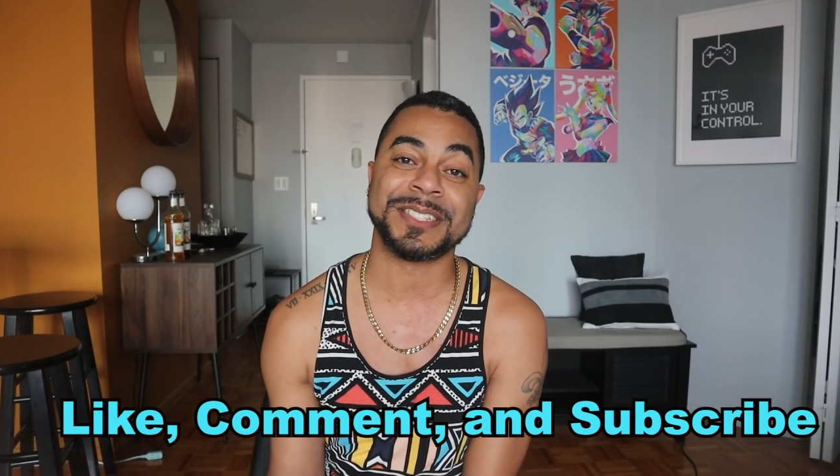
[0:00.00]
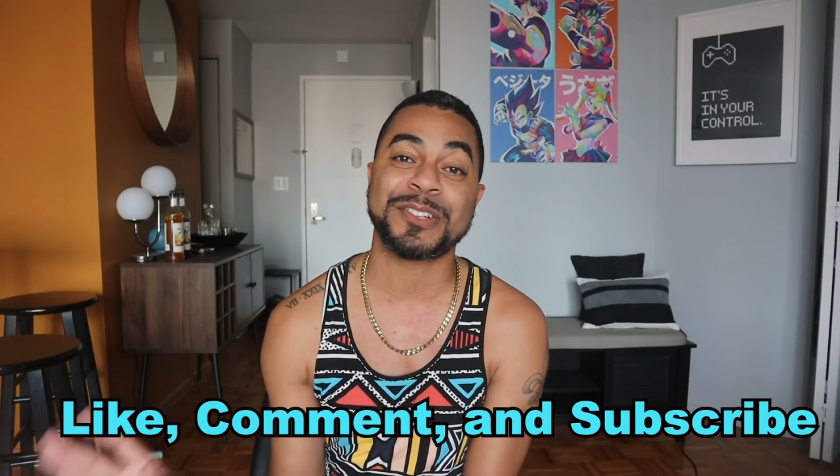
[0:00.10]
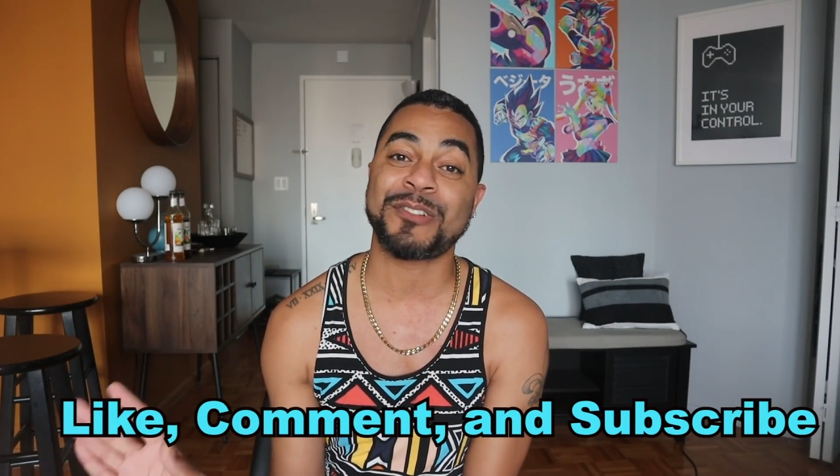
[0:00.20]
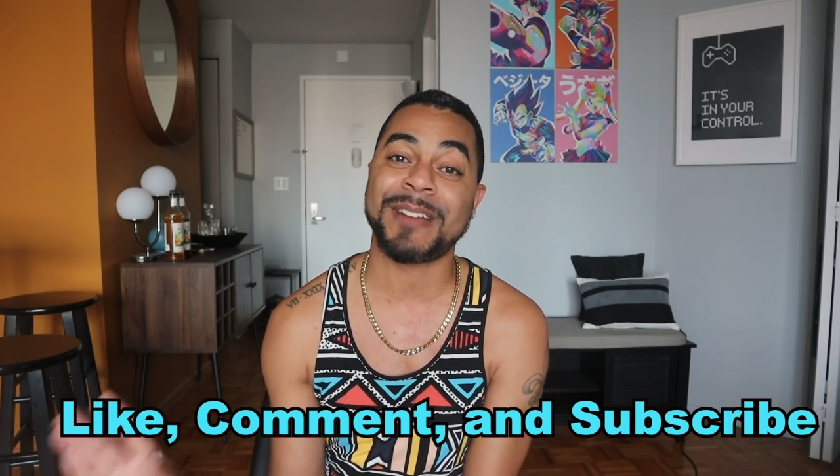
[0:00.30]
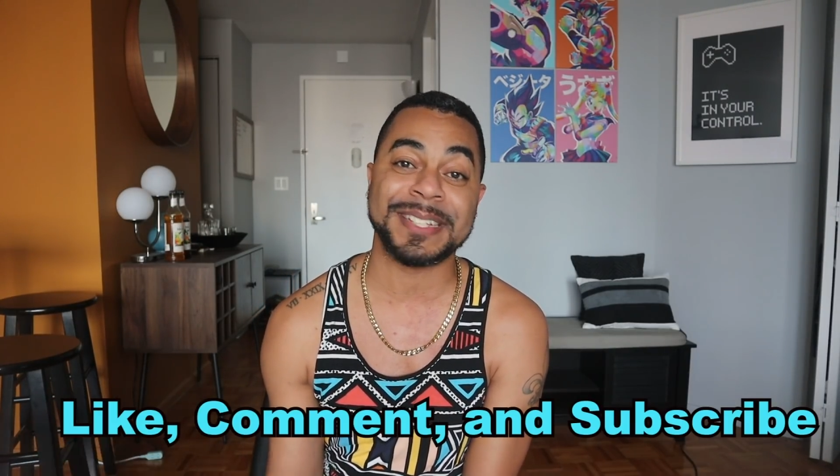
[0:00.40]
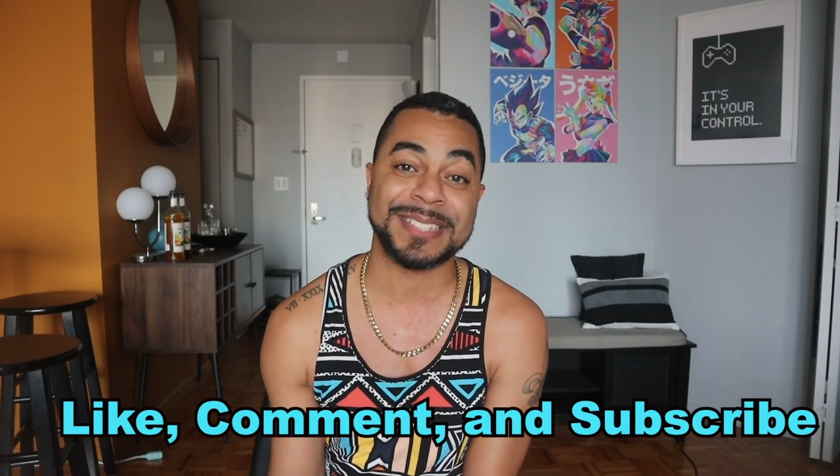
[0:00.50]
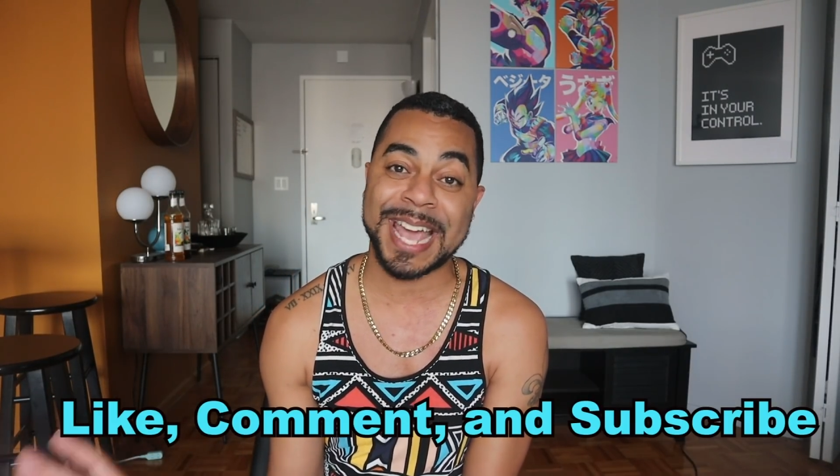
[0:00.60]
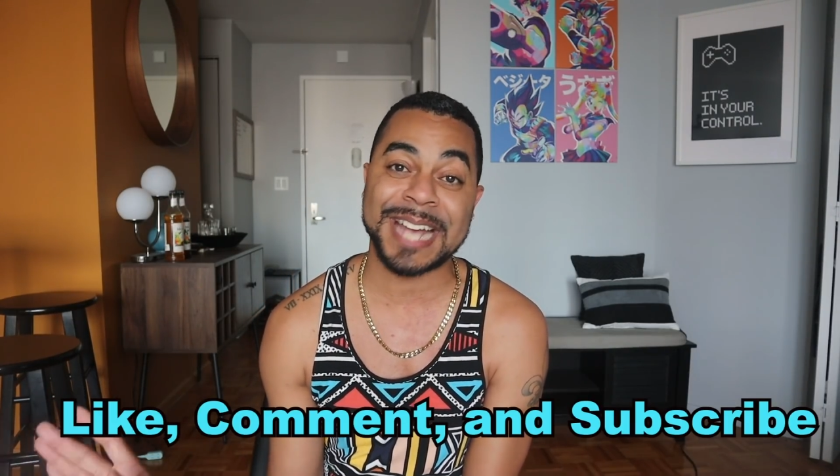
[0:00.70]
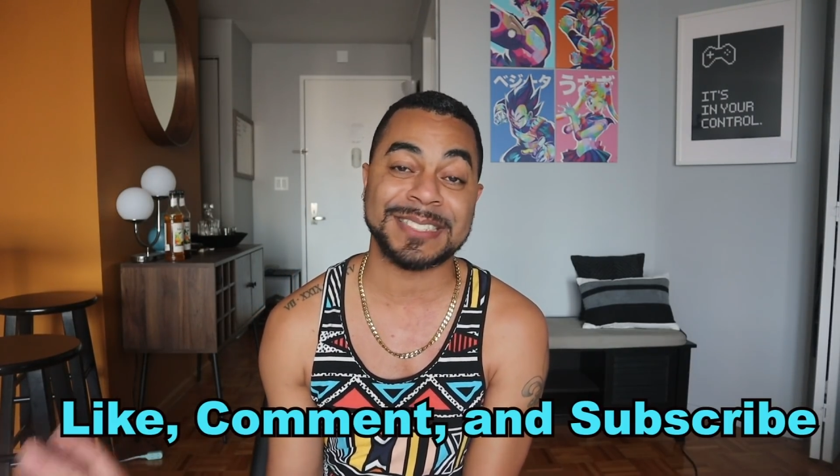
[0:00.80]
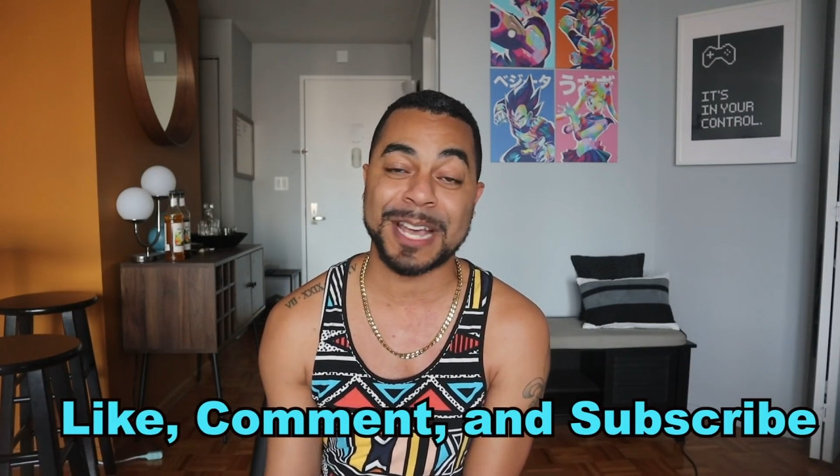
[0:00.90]

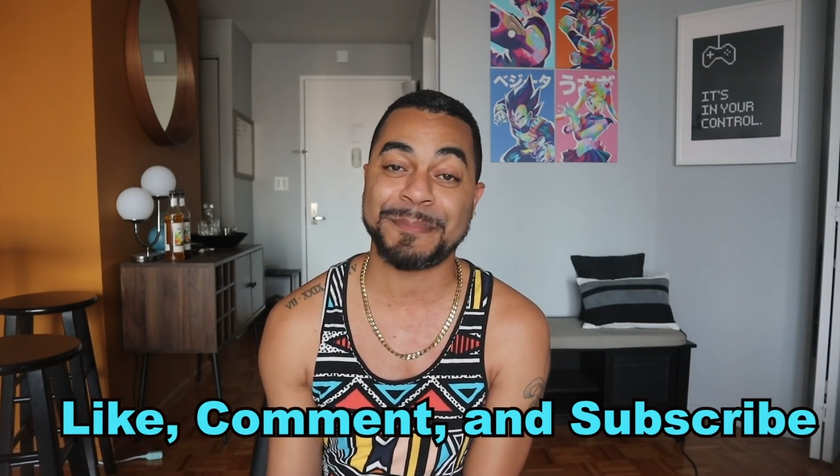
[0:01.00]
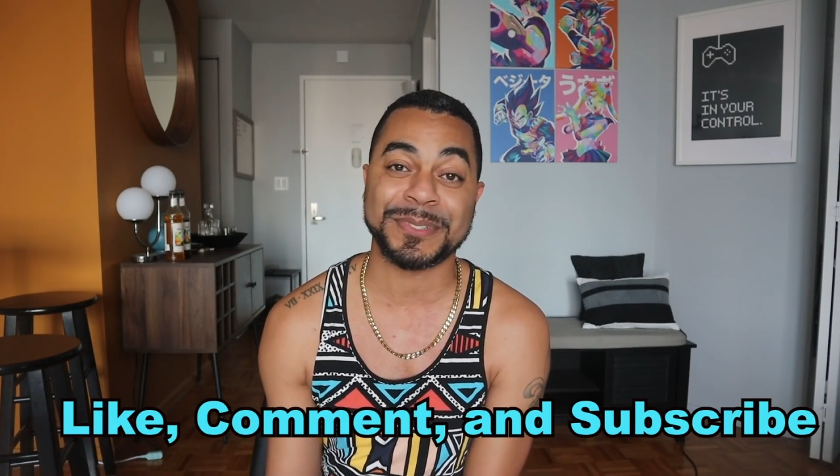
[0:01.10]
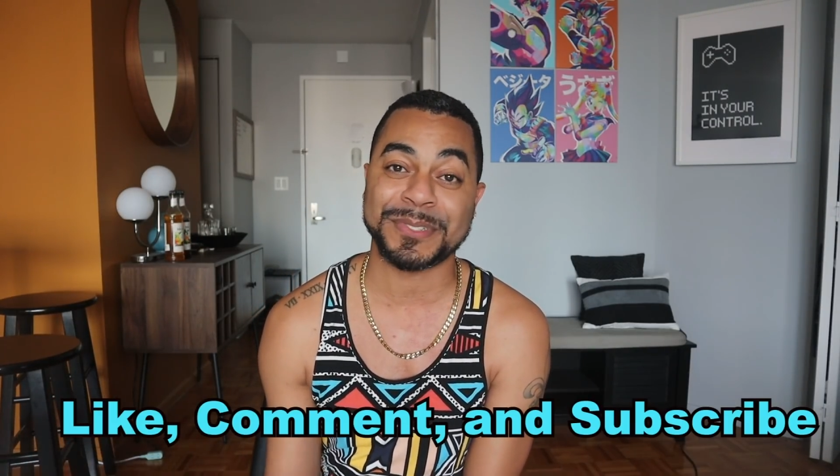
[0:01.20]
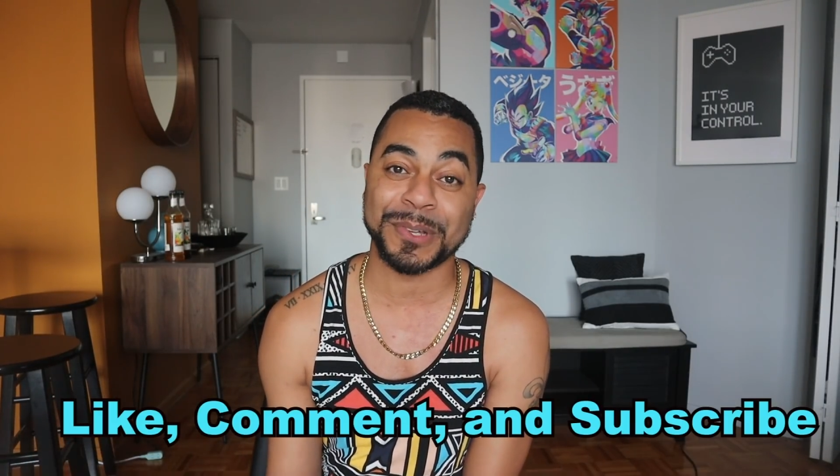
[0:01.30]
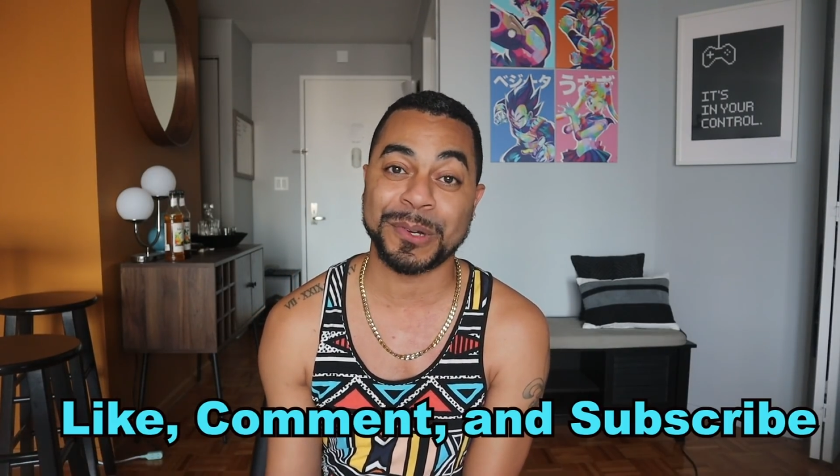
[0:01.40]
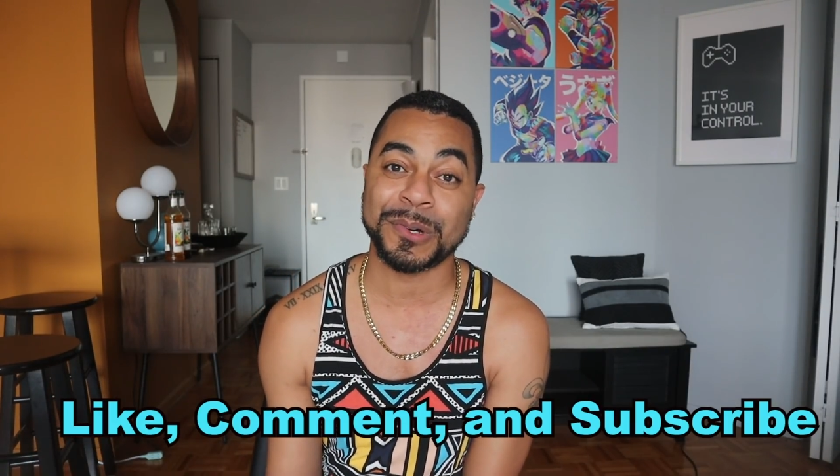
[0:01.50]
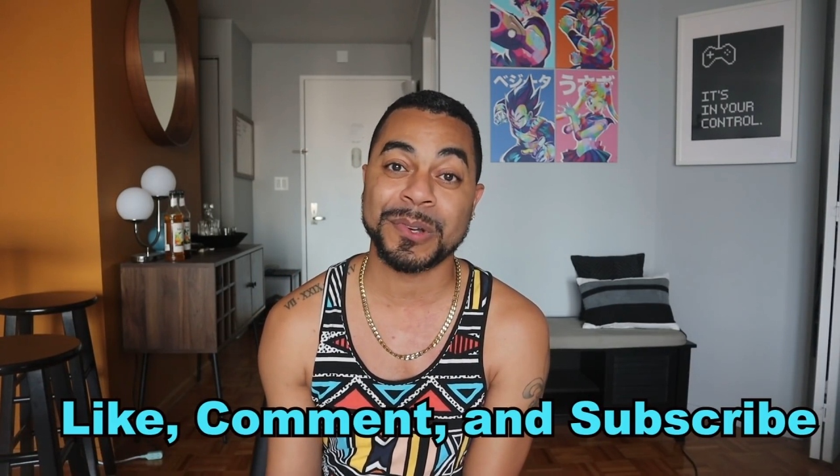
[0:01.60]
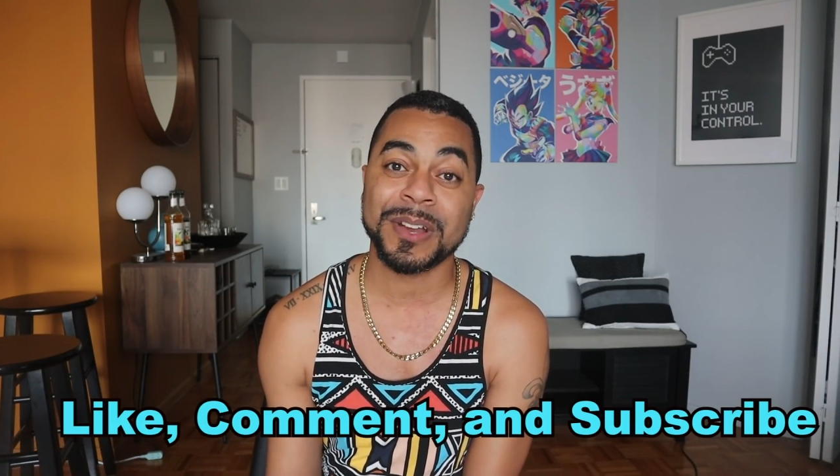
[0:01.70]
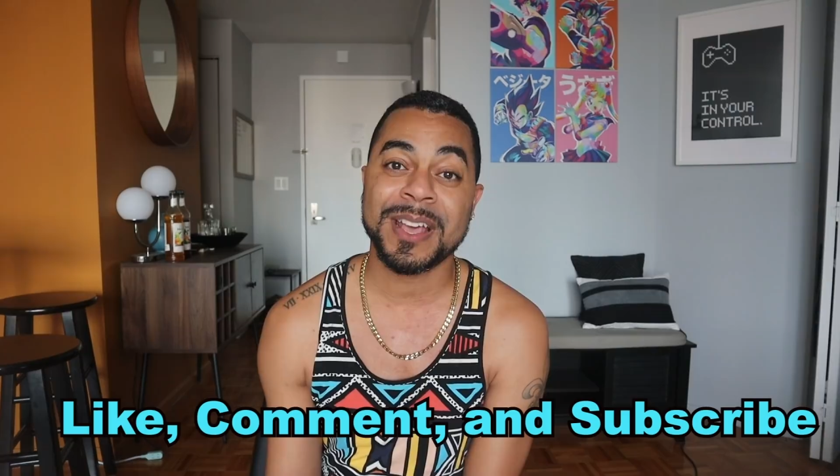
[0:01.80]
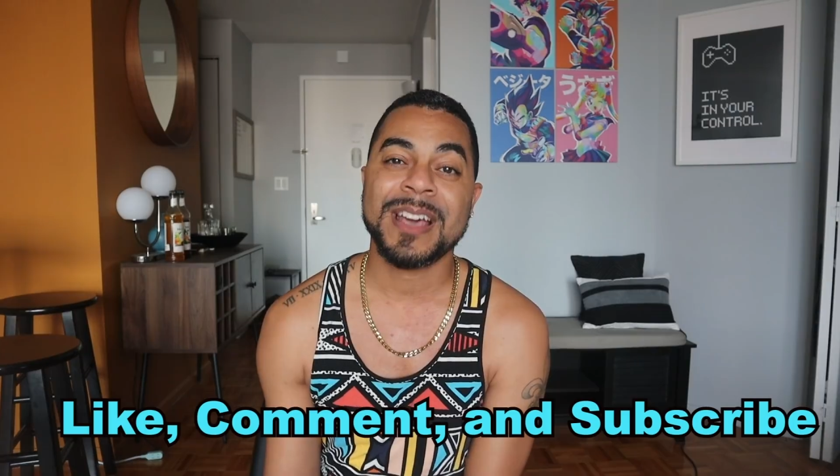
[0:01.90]
crazy-ass episode.